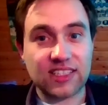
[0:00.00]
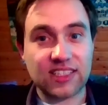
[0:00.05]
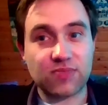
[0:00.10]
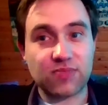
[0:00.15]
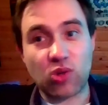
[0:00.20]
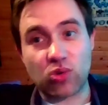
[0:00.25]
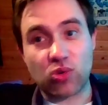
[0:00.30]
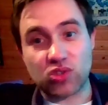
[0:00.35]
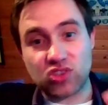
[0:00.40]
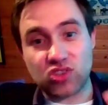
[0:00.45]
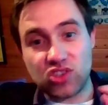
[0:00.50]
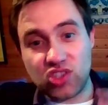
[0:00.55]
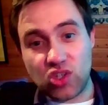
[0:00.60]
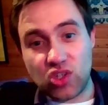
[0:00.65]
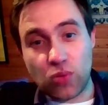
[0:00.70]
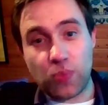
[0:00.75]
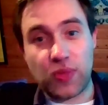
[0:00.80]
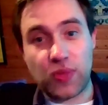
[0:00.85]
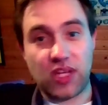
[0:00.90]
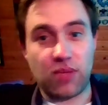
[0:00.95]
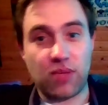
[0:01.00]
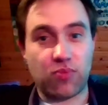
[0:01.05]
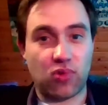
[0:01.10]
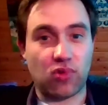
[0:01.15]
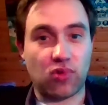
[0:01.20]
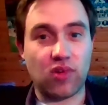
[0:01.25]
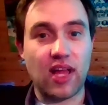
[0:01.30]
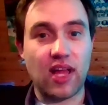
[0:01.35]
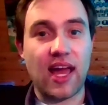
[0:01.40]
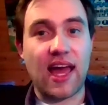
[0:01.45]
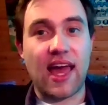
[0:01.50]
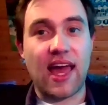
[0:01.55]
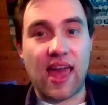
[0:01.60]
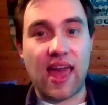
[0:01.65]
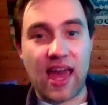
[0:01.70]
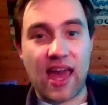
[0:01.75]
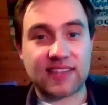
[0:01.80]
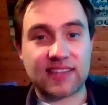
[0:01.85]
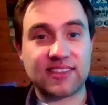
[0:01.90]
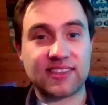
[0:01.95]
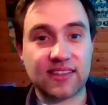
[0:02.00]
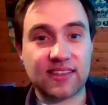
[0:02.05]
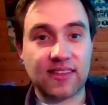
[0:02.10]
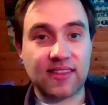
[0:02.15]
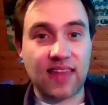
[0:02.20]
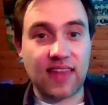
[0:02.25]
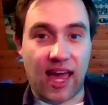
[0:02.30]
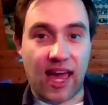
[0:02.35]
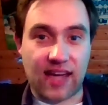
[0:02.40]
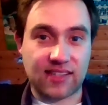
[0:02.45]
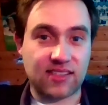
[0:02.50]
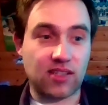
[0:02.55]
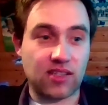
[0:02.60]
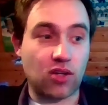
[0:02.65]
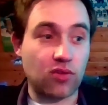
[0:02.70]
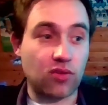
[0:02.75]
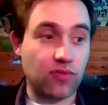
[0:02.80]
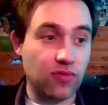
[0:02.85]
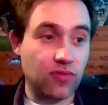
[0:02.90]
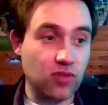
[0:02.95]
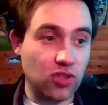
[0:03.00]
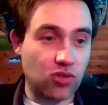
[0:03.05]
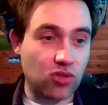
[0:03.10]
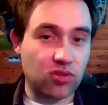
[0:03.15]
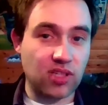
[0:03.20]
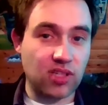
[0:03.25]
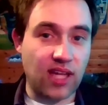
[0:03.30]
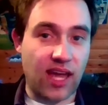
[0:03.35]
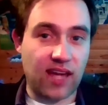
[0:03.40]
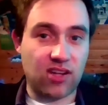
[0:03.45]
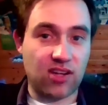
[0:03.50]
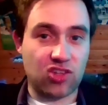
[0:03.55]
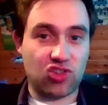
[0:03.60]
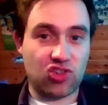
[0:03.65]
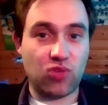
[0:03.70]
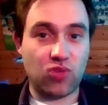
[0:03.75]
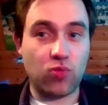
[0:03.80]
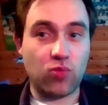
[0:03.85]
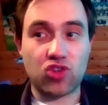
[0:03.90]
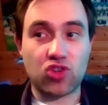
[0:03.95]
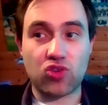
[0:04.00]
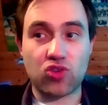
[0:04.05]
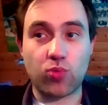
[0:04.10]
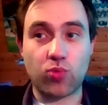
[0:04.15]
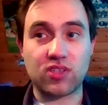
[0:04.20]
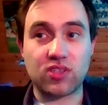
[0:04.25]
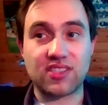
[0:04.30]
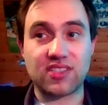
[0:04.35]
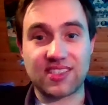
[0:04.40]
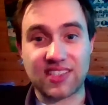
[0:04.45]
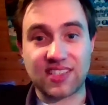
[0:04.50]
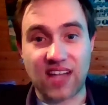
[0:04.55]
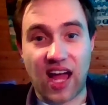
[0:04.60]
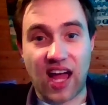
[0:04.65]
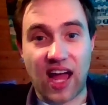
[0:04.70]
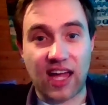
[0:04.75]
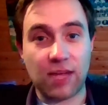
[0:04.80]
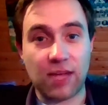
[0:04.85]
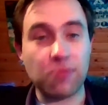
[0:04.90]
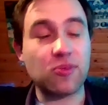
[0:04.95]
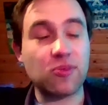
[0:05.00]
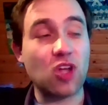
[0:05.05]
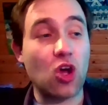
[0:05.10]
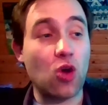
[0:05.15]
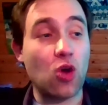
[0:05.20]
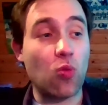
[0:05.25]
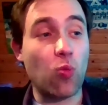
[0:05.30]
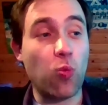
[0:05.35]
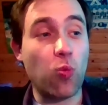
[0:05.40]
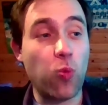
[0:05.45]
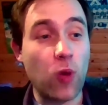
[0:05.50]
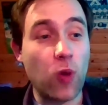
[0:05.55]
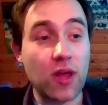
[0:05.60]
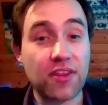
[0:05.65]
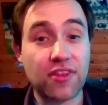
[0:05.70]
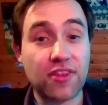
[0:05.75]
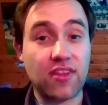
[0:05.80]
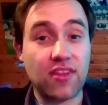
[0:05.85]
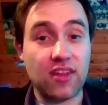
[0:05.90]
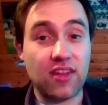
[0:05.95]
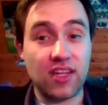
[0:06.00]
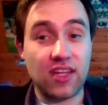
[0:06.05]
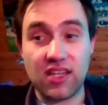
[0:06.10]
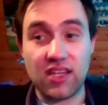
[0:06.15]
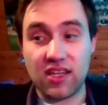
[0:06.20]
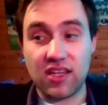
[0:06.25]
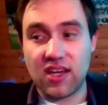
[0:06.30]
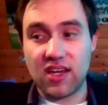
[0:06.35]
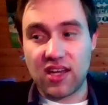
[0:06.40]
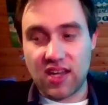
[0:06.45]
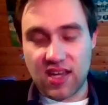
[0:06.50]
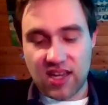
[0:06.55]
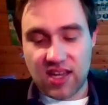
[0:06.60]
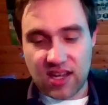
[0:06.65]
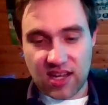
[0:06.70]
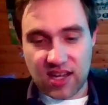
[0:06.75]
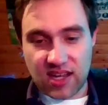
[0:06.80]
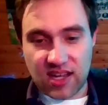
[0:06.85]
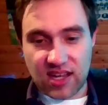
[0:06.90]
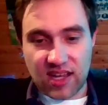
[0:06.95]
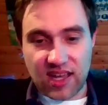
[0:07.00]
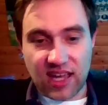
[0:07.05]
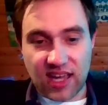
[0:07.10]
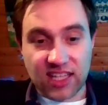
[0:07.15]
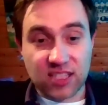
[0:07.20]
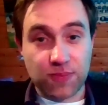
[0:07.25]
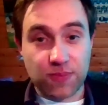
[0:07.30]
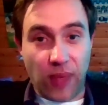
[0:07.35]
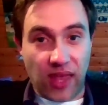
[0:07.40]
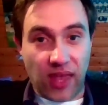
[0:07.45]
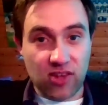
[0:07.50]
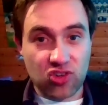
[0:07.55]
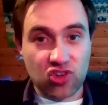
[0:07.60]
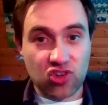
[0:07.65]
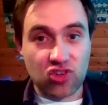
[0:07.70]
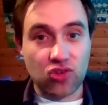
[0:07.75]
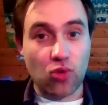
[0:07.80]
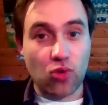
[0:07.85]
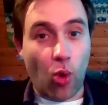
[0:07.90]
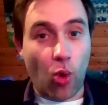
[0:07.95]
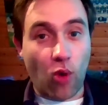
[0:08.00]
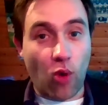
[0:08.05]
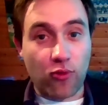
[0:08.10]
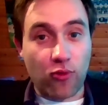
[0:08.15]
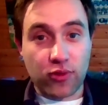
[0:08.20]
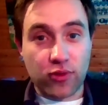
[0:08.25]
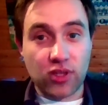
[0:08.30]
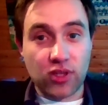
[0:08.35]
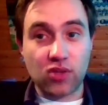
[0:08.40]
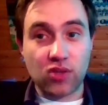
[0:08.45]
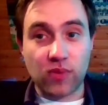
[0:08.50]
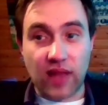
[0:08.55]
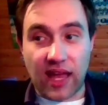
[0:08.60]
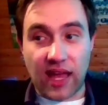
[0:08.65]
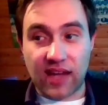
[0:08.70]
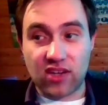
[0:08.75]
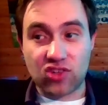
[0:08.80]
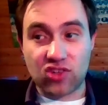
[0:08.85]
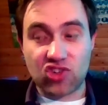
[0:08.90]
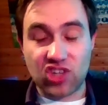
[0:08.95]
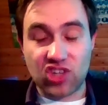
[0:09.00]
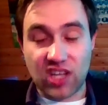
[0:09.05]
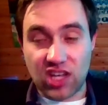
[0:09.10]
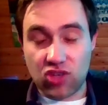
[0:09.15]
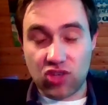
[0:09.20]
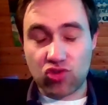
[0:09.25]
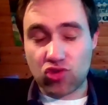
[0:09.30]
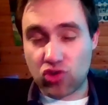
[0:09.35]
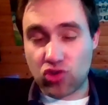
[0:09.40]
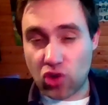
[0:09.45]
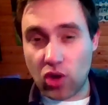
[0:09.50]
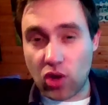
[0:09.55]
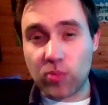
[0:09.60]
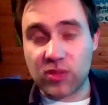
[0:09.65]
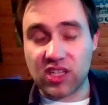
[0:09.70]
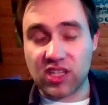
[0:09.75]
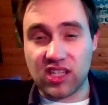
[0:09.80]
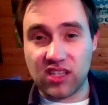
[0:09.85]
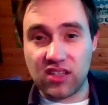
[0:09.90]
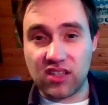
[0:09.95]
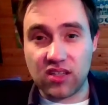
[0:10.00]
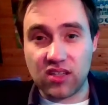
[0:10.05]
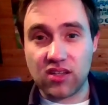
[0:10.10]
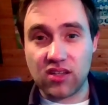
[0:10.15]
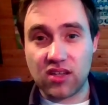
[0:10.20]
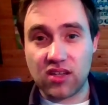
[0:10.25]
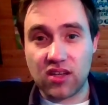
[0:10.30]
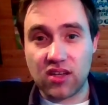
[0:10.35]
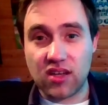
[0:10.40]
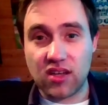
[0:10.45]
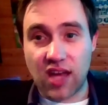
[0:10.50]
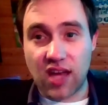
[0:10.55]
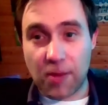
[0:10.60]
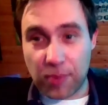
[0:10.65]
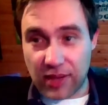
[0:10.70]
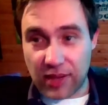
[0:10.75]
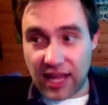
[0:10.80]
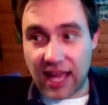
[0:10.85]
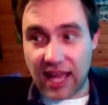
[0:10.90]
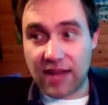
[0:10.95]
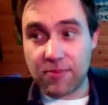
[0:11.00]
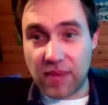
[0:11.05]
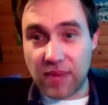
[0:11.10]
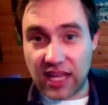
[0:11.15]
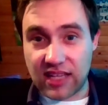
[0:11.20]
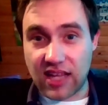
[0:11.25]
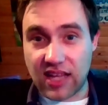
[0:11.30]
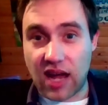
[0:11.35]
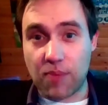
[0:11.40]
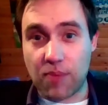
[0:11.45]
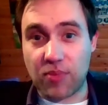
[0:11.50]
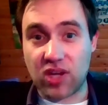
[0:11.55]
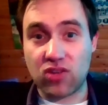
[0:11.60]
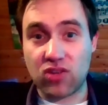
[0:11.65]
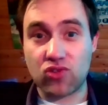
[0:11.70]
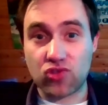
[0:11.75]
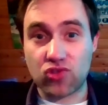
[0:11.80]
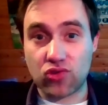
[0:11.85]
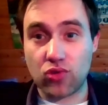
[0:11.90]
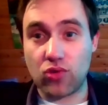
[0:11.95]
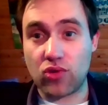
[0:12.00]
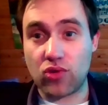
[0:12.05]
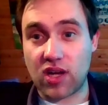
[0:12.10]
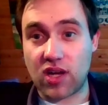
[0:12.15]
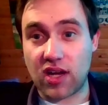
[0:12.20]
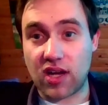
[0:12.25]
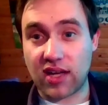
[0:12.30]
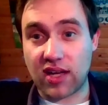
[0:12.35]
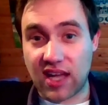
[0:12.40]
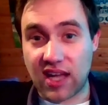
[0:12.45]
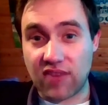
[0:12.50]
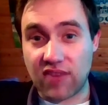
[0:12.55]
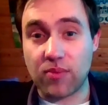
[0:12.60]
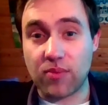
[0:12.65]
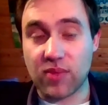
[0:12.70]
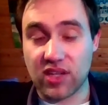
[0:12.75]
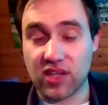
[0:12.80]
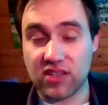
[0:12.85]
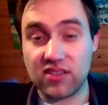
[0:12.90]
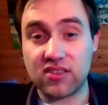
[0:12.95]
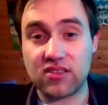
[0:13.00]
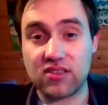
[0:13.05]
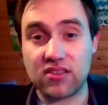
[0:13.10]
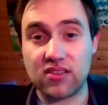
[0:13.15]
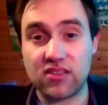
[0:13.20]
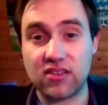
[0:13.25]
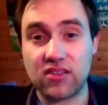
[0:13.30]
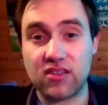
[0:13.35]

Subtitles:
It's because you people exit the exit of nuclear energy, which was timed with the expansion of renewable energy in Germany, a plan made up by the Schröder government.